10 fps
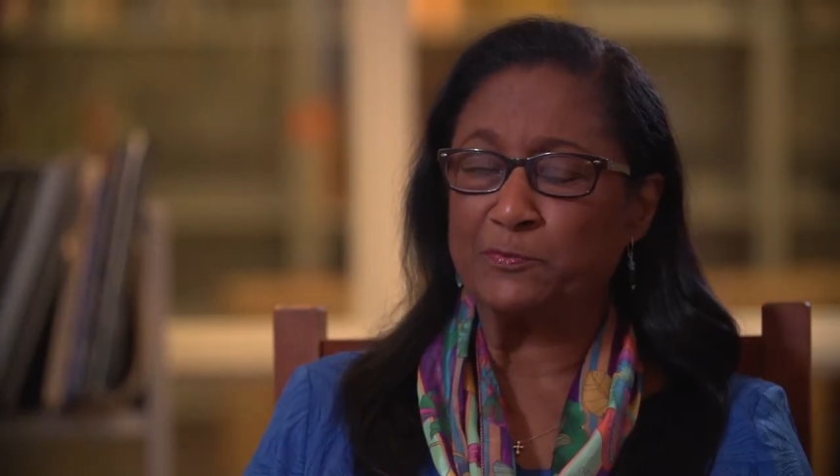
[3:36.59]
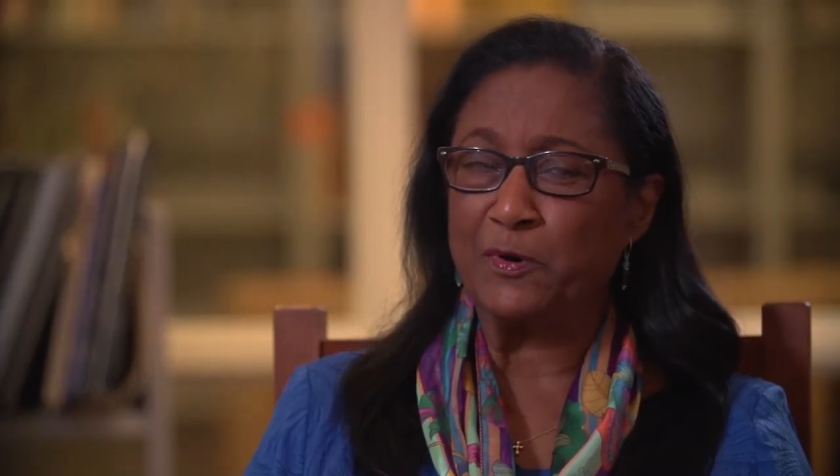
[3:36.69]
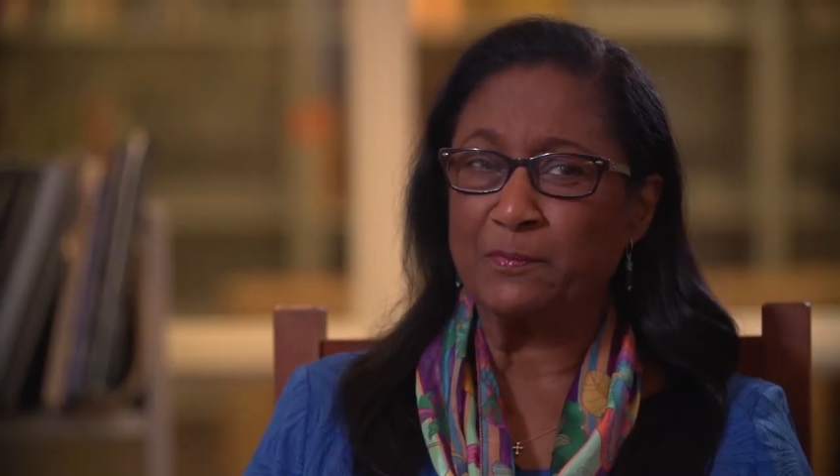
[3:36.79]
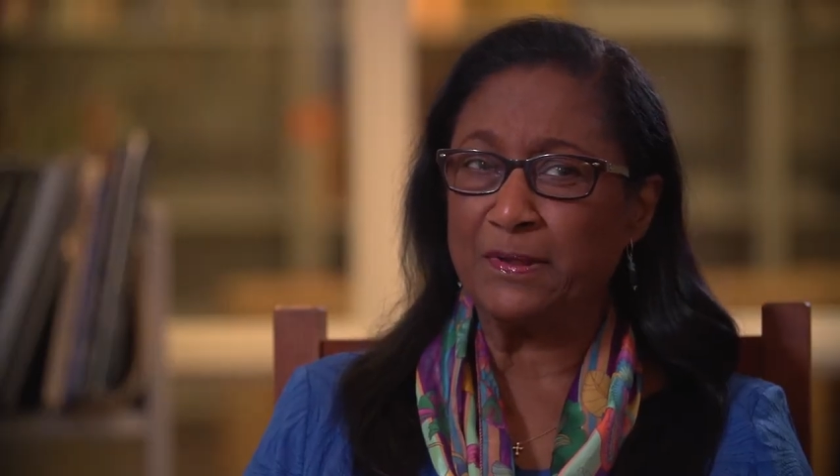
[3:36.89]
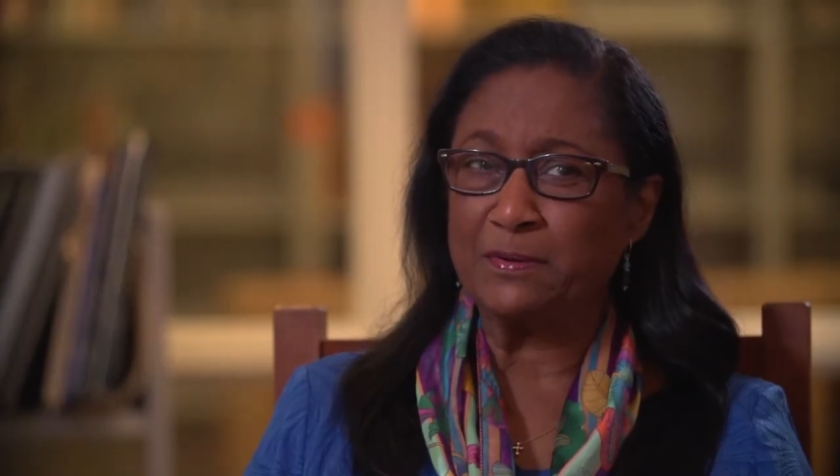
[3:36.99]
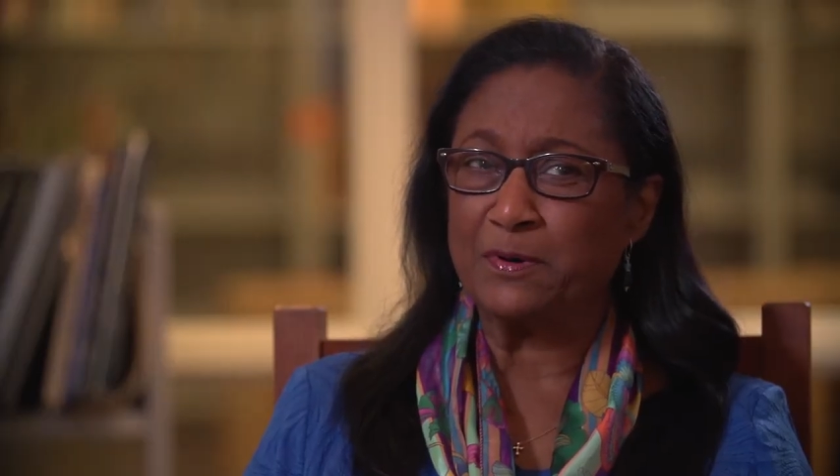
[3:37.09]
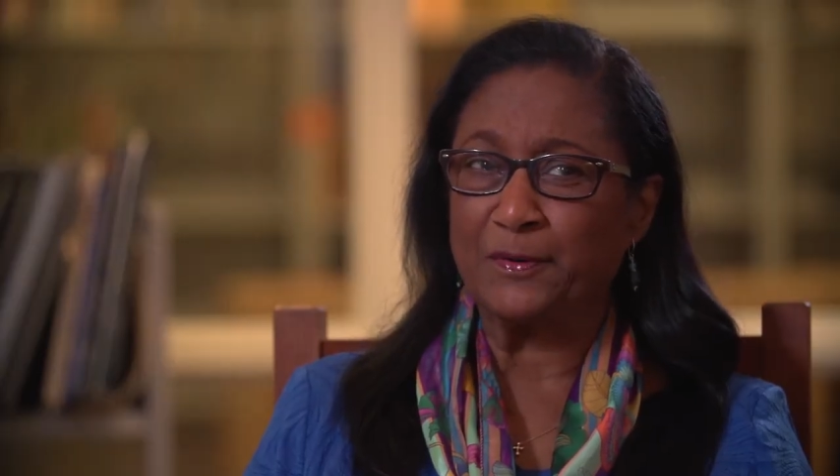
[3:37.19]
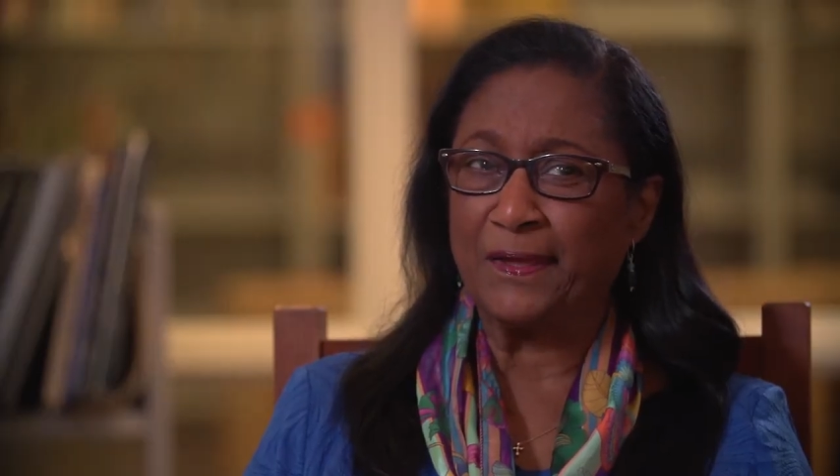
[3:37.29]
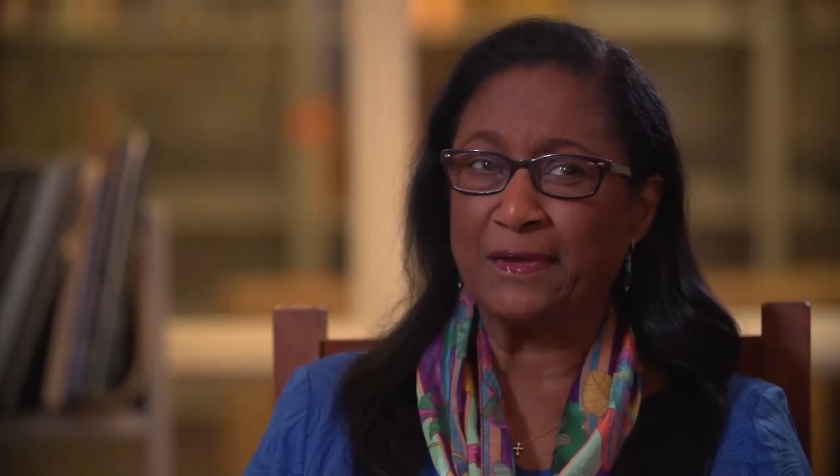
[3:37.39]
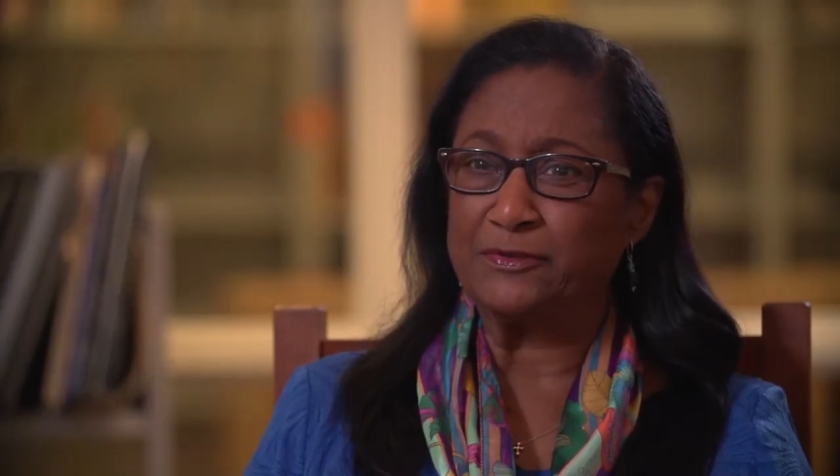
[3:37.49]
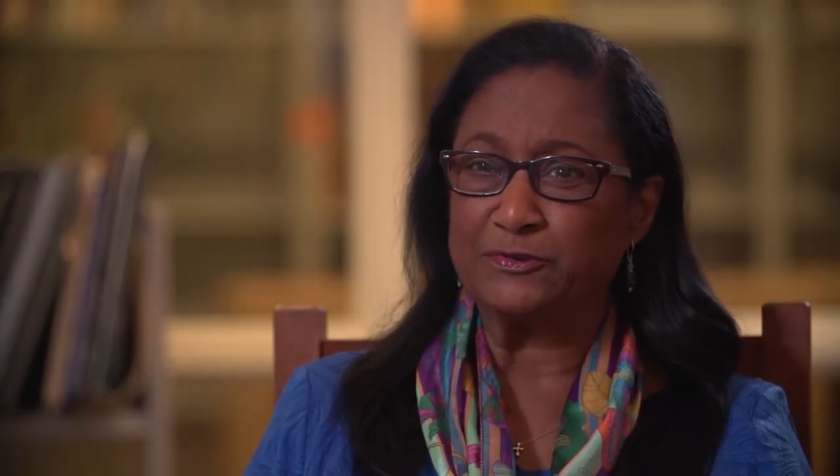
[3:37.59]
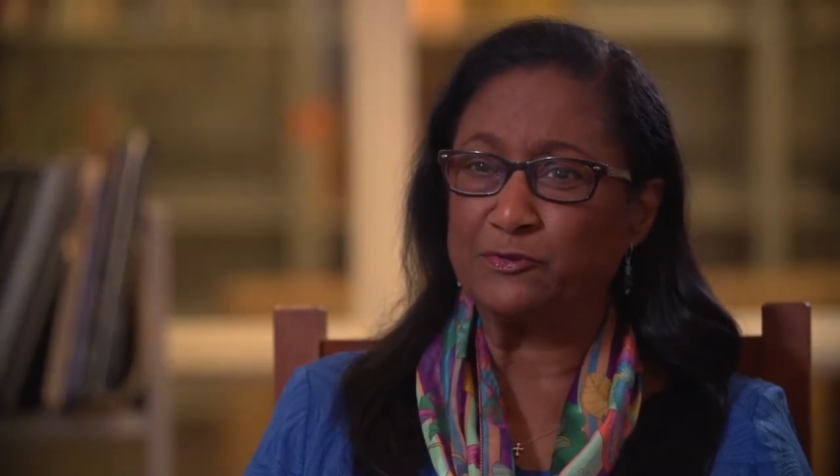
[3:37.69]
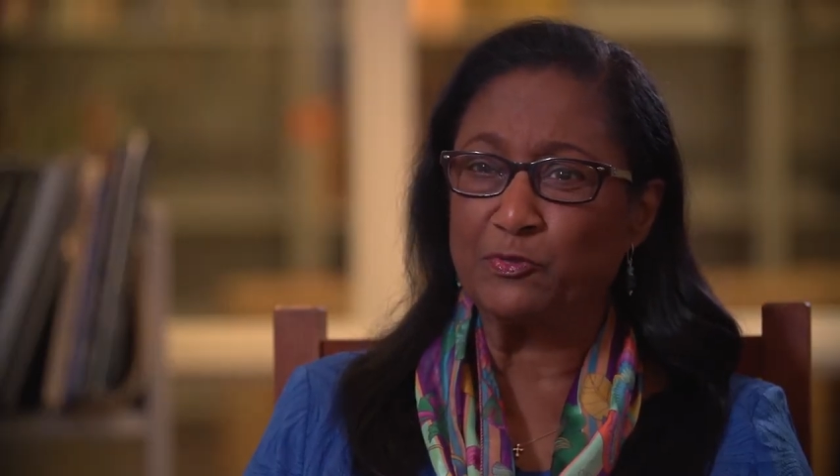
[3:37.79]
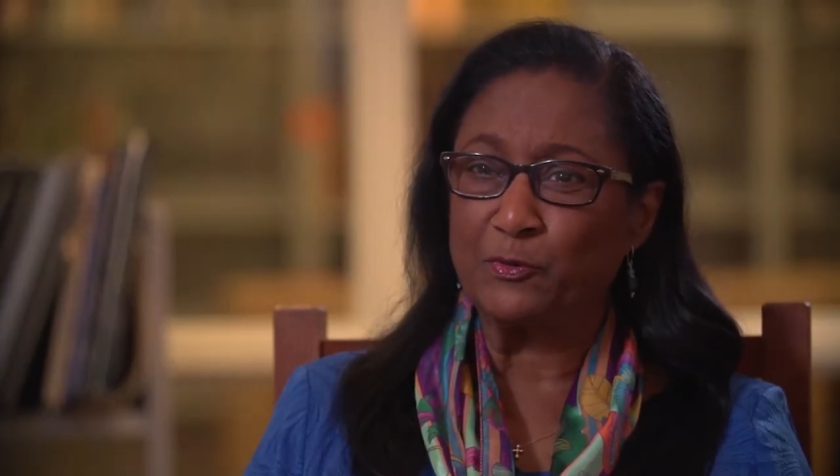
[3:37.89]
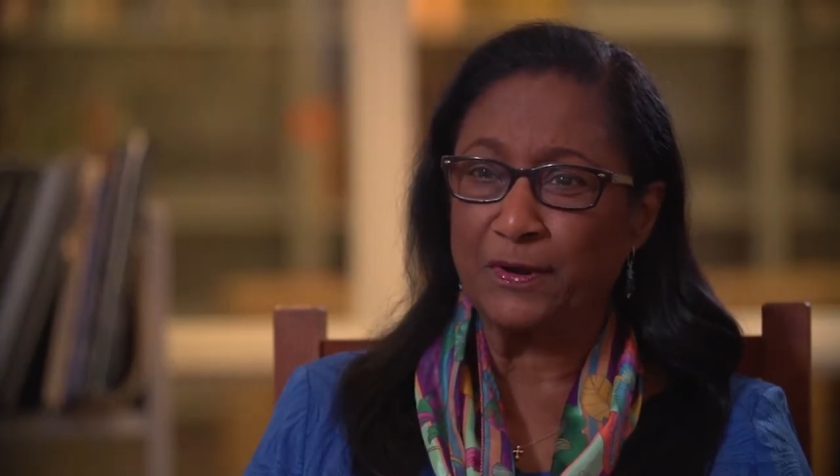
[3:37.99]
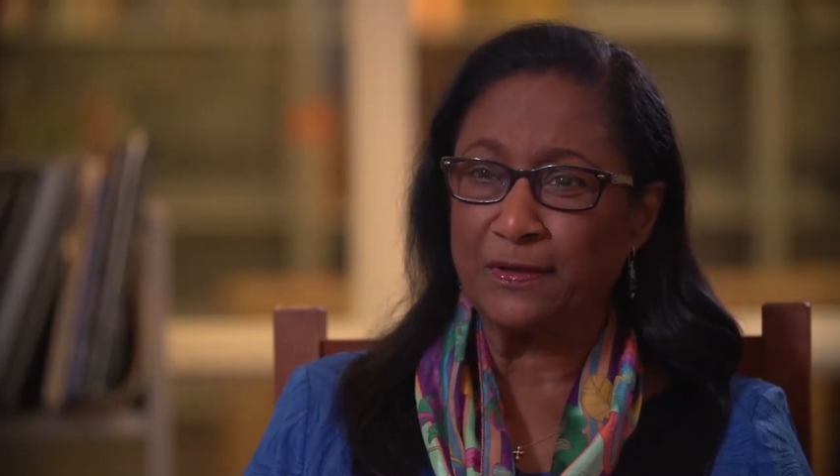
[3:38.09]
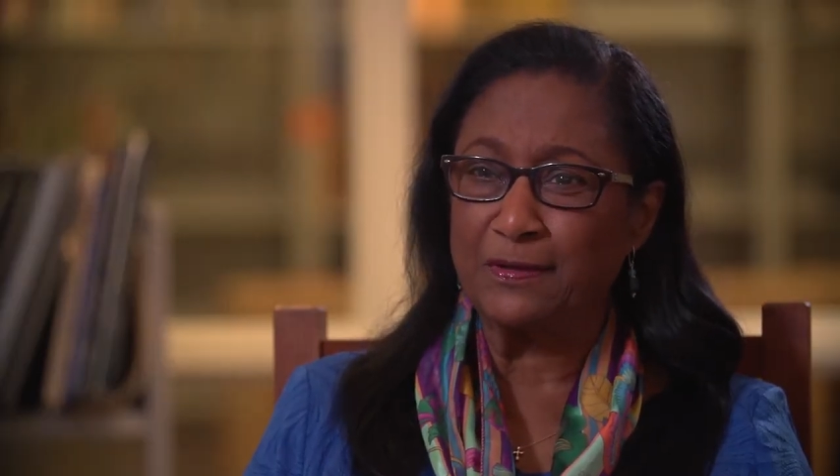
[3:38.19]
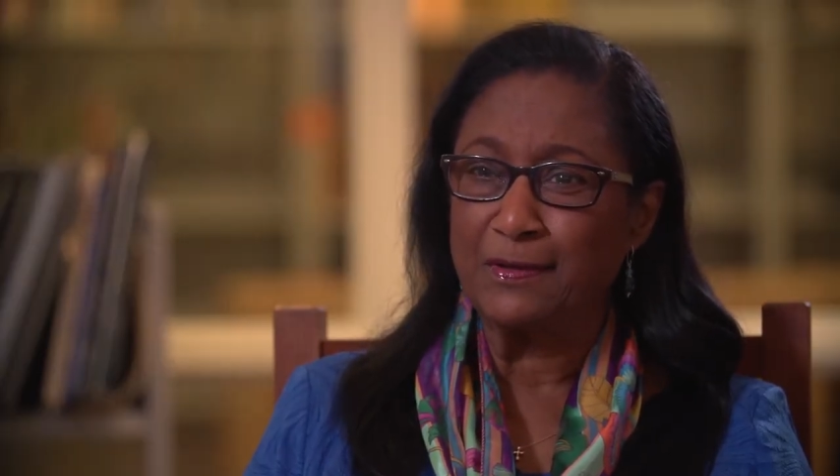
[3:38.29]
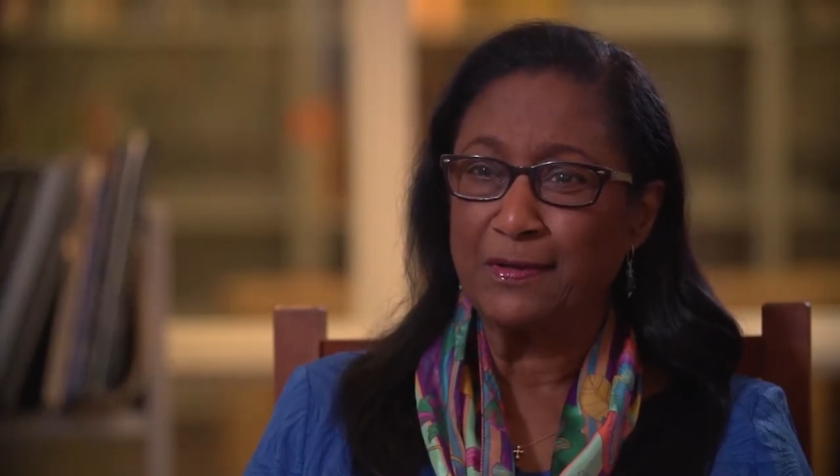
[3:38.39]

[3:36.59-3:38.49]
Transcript: probably about age 3,